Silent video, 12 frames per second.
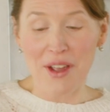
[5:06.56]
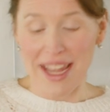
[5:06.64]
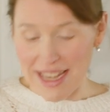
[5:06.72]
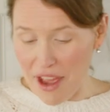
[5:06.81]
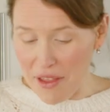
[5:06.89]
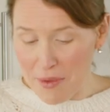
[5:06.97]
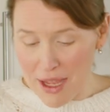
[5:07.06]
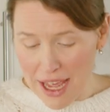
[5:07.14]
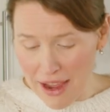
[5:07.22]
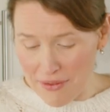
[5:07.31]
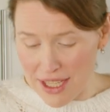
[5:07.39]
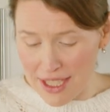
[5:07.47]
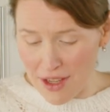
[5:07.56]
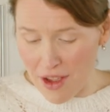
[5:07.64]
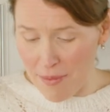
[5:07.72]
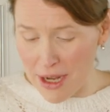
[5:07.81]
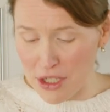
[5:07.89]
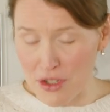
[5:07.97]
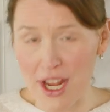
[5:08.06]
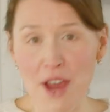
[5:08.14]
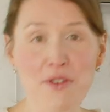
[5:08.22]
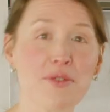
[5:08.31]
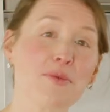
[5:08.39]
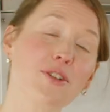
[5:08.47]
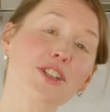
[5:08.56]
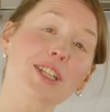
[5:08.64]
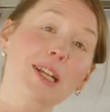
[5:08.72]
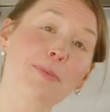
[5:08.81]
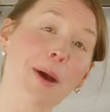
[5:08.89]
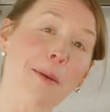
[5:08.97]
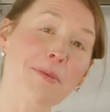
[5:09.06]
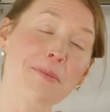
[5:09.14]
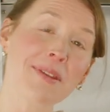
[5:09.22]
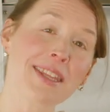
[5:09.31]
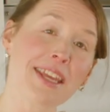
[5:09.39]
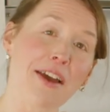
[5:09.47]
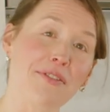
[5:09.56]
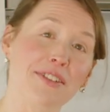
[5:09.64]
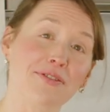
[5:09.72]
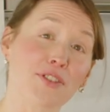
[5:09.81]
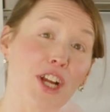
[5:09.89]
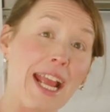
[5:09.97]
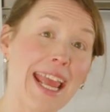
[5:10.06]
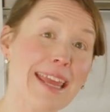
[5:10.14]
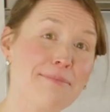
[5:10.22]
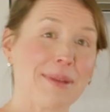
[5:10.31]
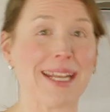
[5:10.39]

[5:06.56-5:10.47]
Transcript: Okay, now that we have these all measured out, we're just gonna pop them in the oven for 8